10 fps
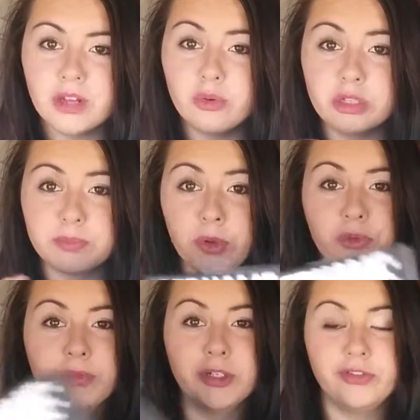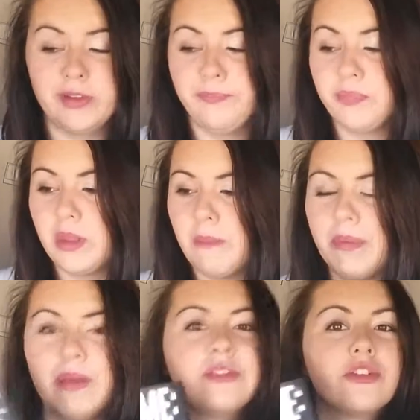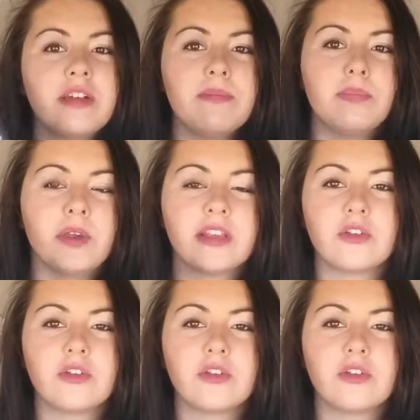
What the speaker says: I don't want to spoil too much of it, but it was a great book.